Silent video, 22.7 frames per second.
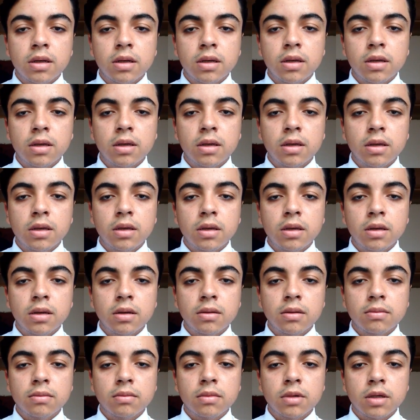
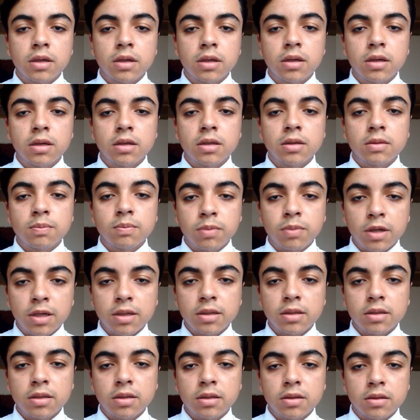in his
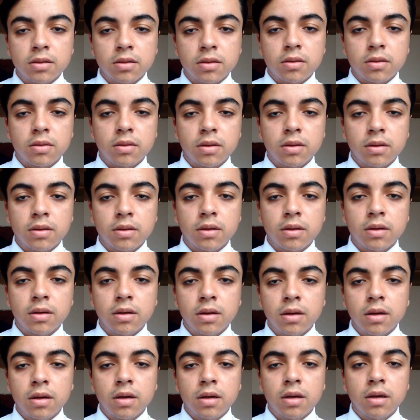place yesterday.
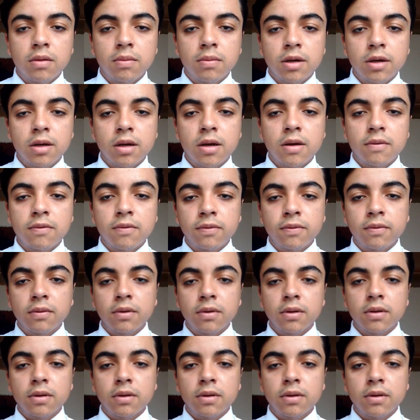Even if